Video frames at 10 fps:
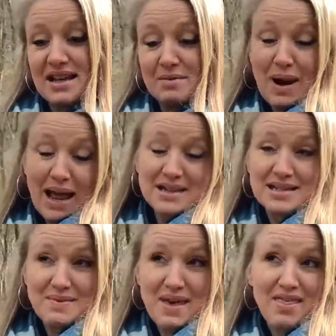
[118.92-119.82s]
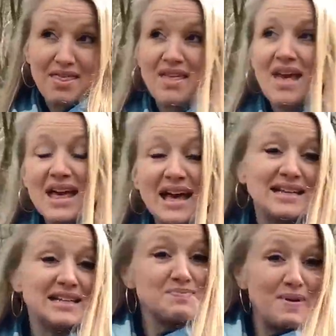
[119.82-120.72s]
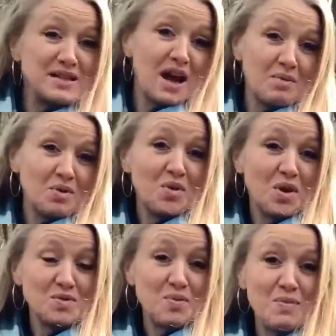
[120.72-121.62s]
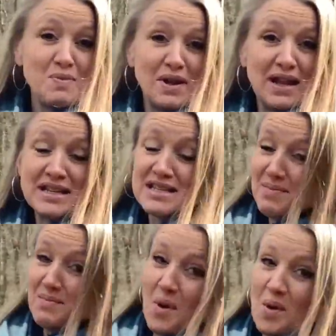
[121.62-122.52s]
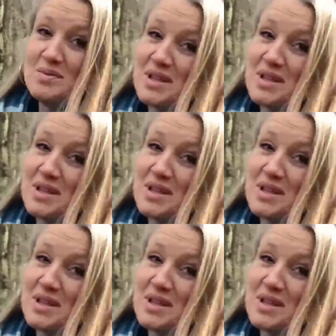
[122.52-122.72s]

blacksmith. And I did spend time with all those people, and some poems